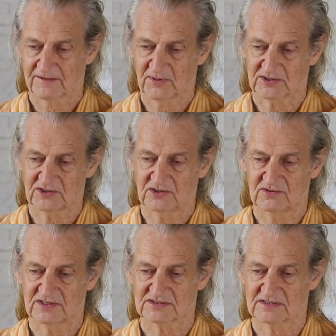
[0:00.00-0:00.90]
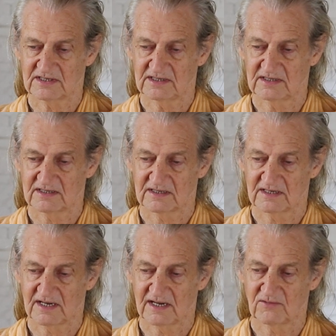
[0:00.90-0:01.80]
But curiously,
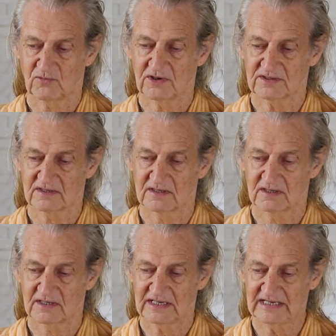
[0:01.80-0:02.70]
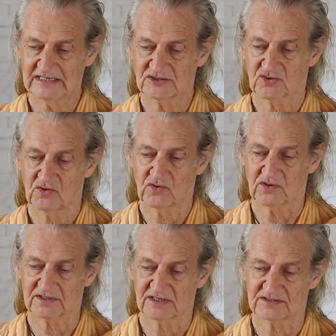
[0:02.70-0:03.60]
what he
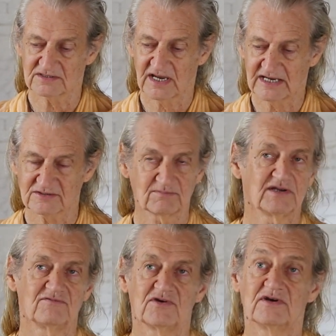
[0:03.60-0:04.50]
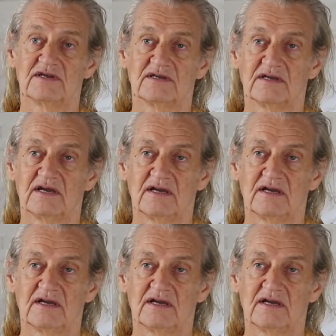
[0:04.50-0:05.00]
taught hasn't been very